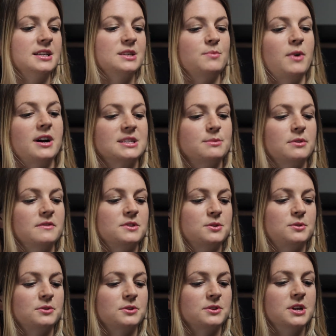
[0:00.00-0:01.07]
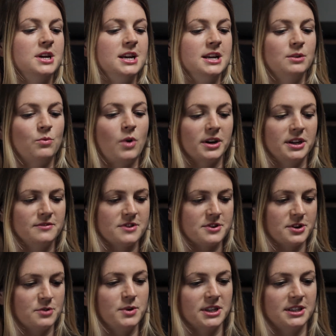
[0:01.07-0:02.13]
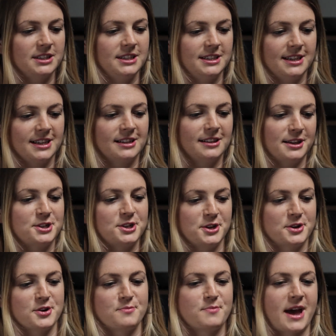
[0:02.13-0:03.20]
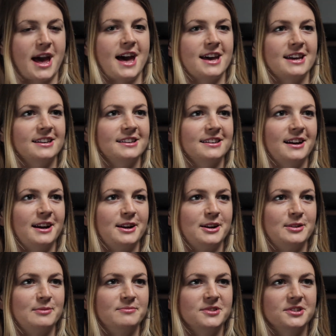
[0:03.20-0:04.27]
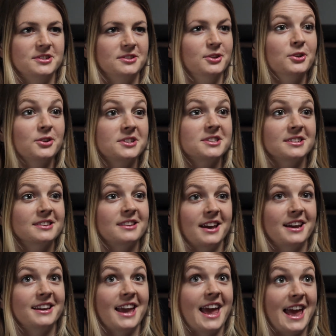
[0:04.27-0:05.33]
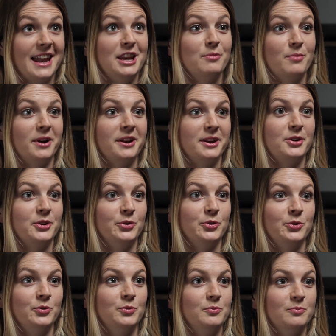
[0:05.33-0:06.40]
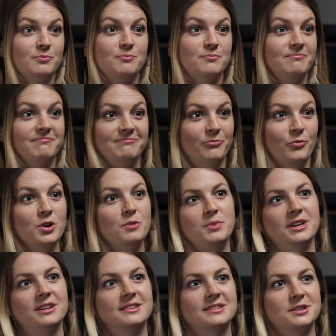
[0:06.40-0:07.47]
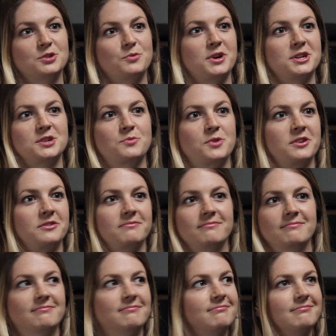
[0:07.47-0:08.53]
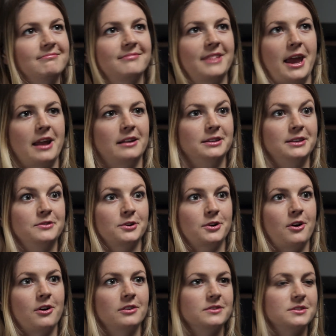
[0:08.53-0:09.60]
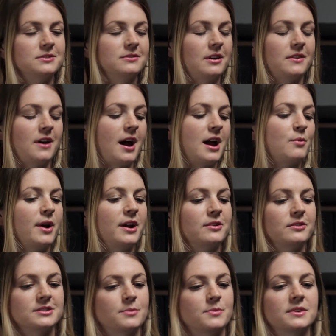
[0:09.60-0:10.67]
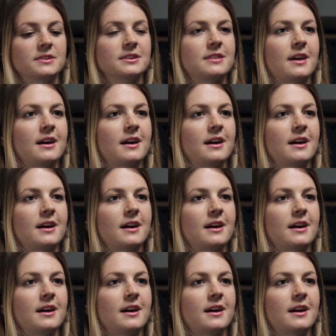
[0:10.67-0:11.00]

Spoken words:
as possible of the shoulder, walking very quickly, clutching her bag. She looked like anybody who would be in a situation where they had to leave their car on the highway or something like